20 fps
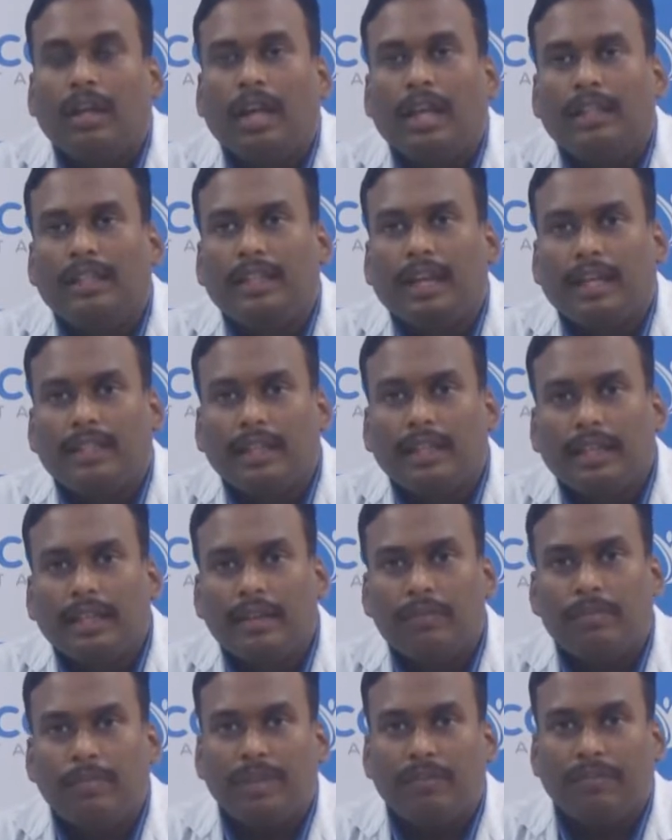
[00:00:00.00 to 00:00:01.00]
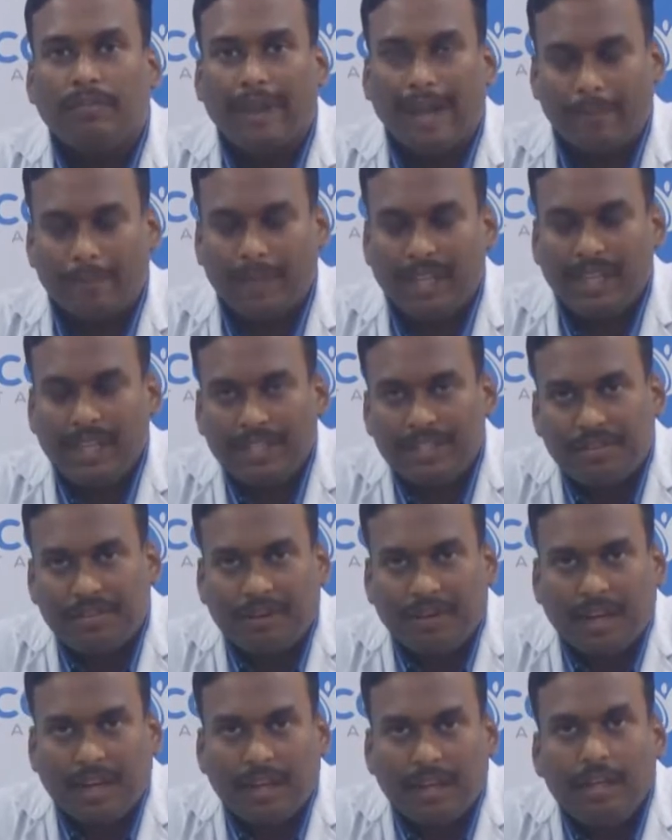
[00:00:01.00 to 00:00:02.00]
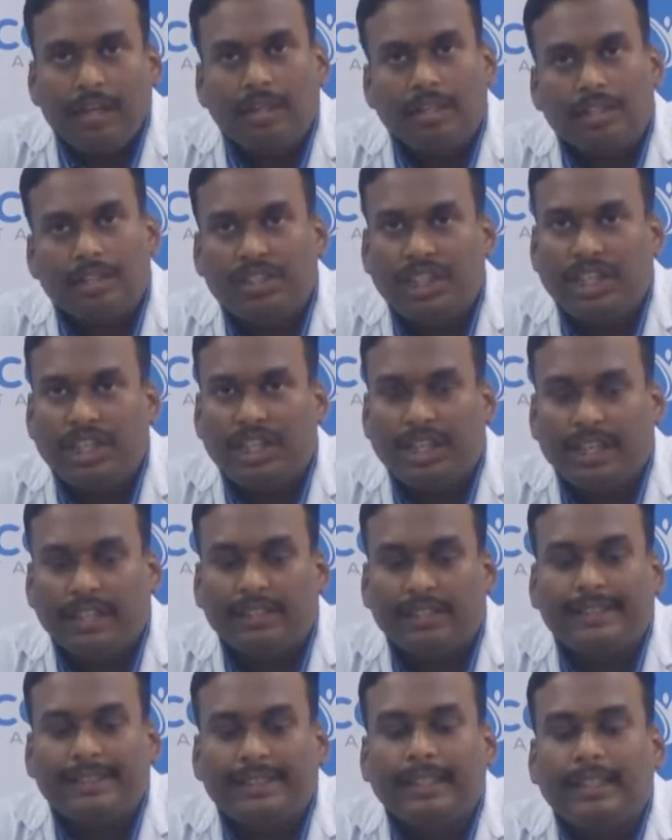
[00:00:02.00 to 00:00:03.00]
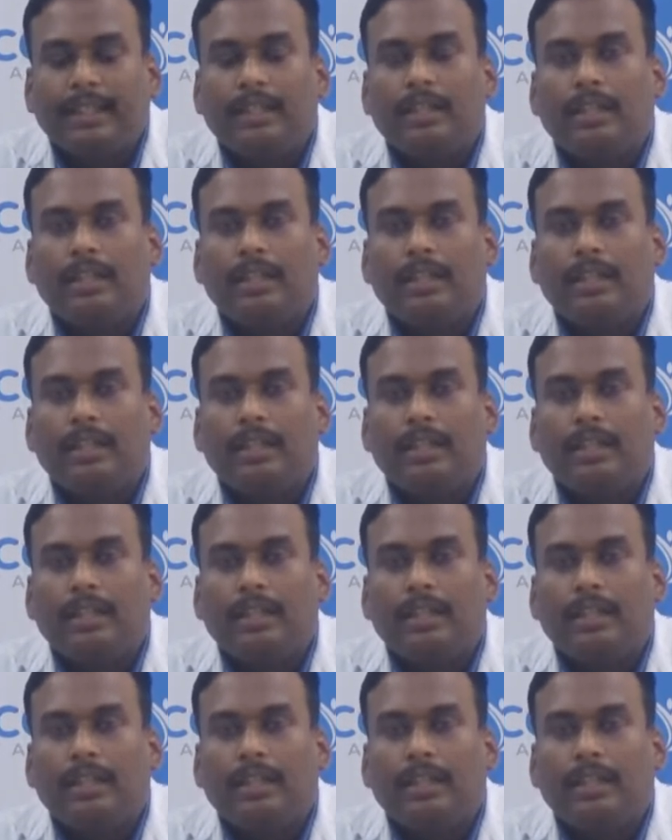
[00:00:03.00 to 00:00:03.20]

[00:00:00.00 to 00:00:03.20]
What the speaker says: and the other can be family history and genetics.